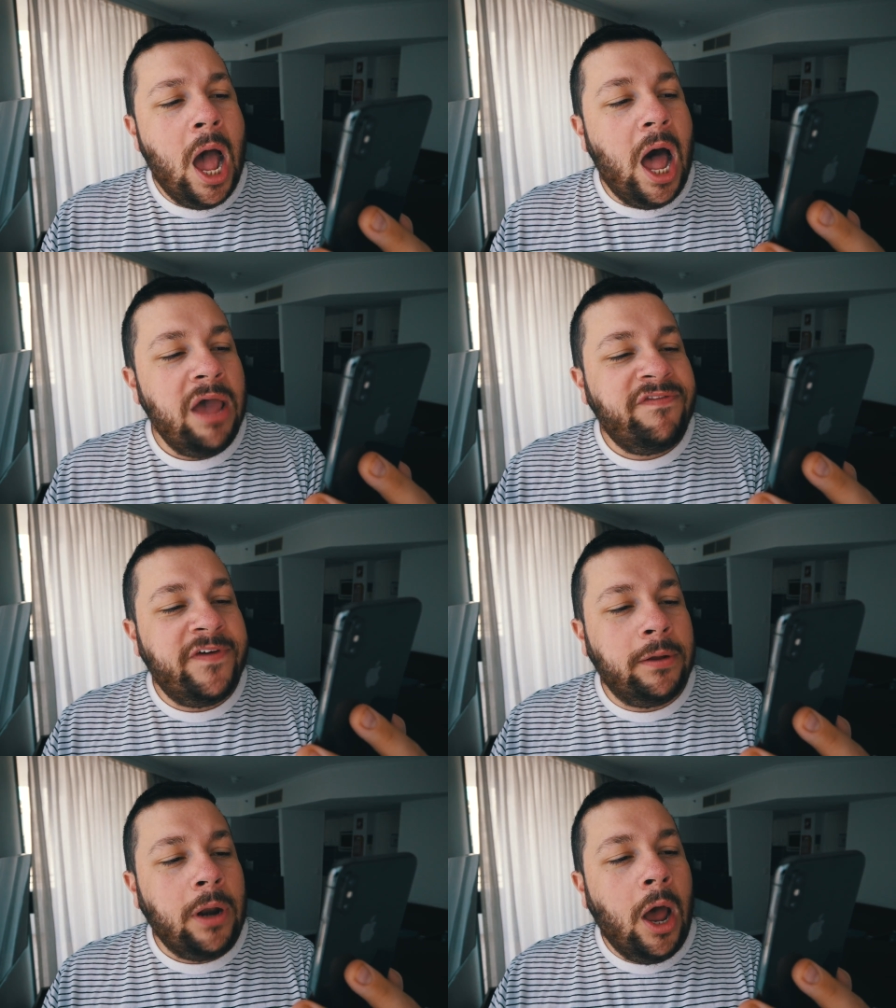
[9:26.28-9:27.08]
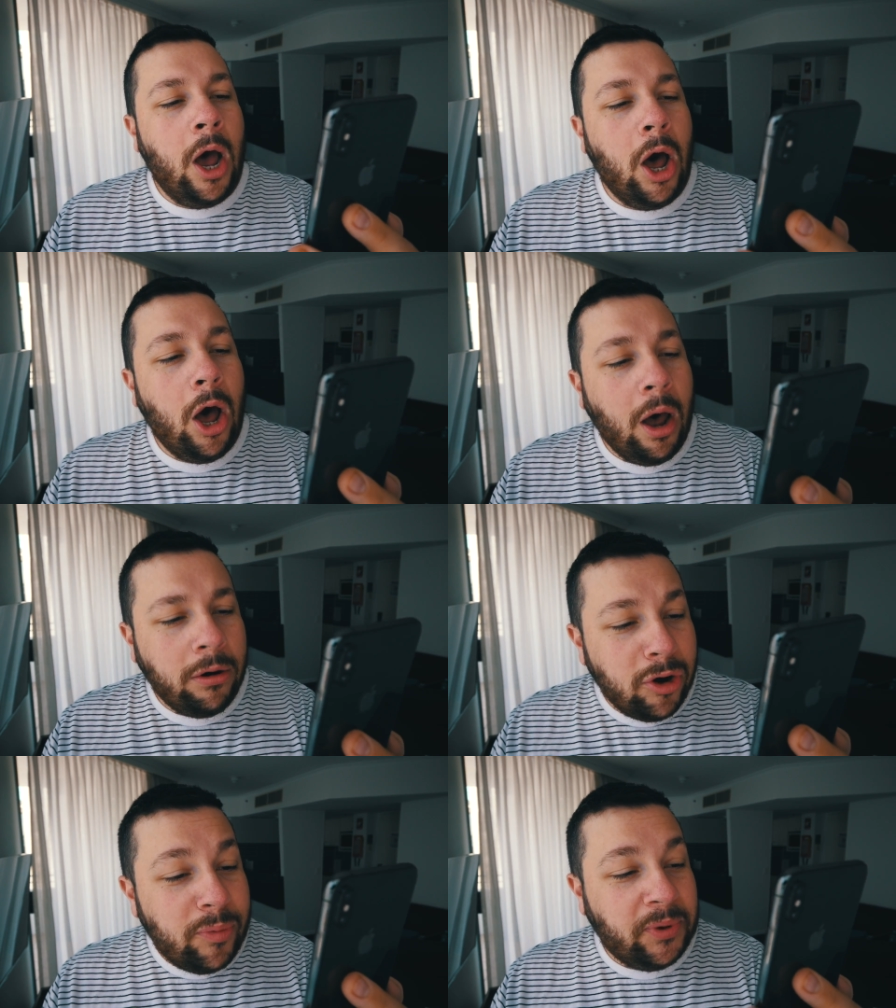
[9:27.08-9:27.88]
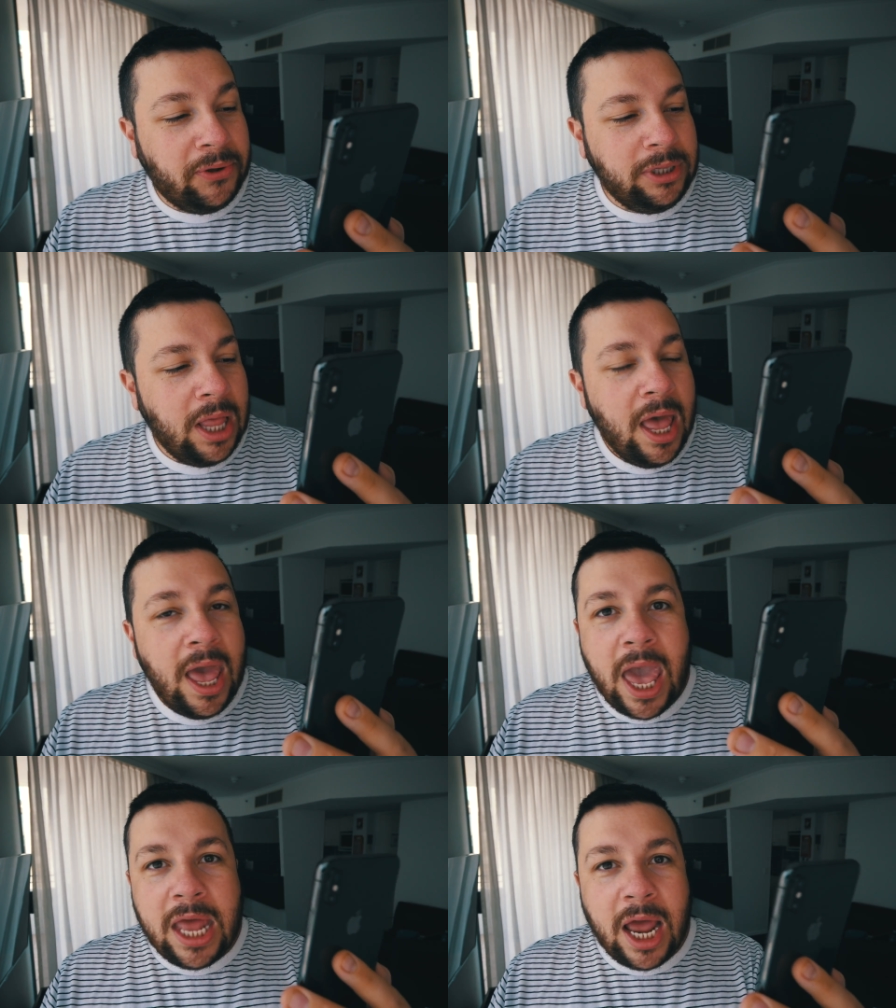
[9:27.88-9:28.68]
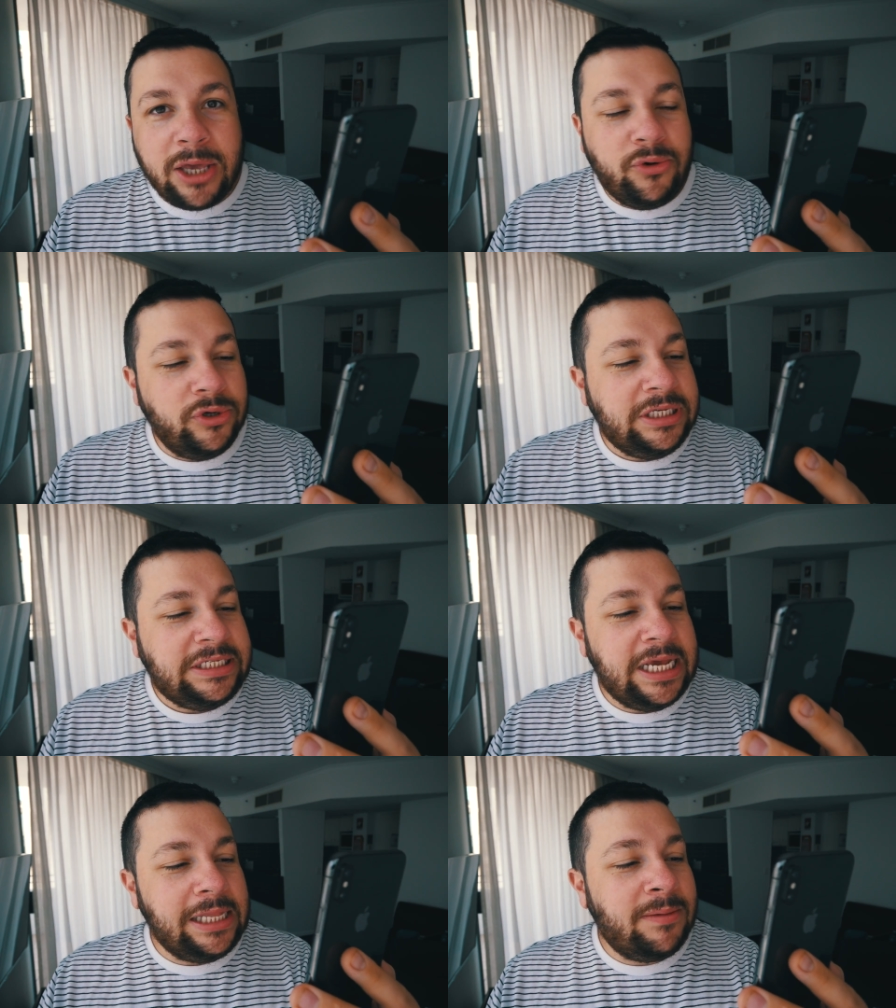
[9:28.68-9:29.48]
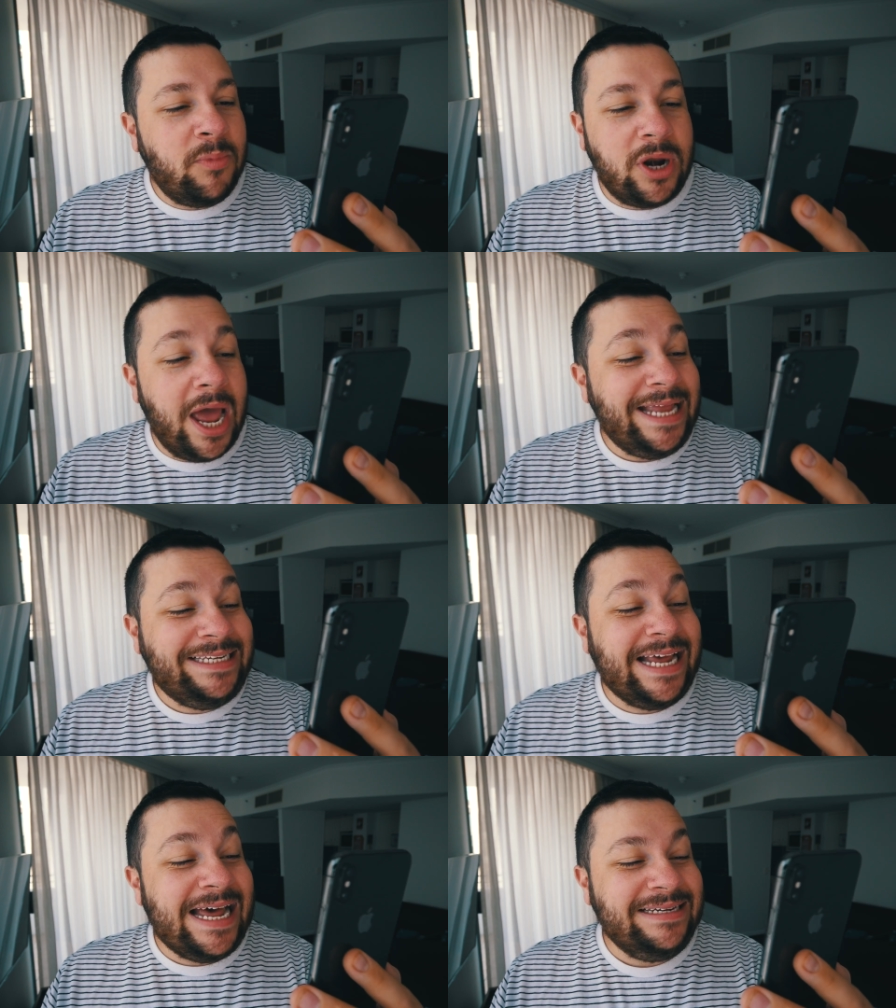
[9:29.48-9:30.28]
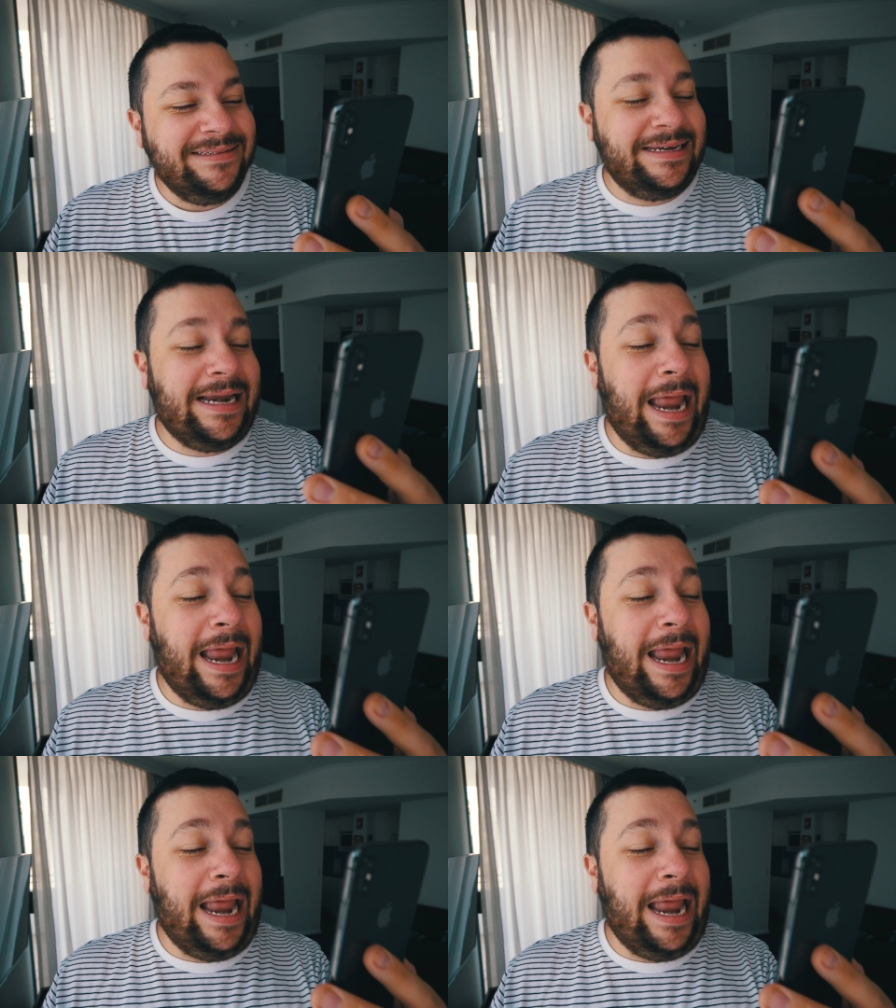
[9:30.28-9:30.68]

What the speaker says: I felt horrible and I couldn't tell him what I had done.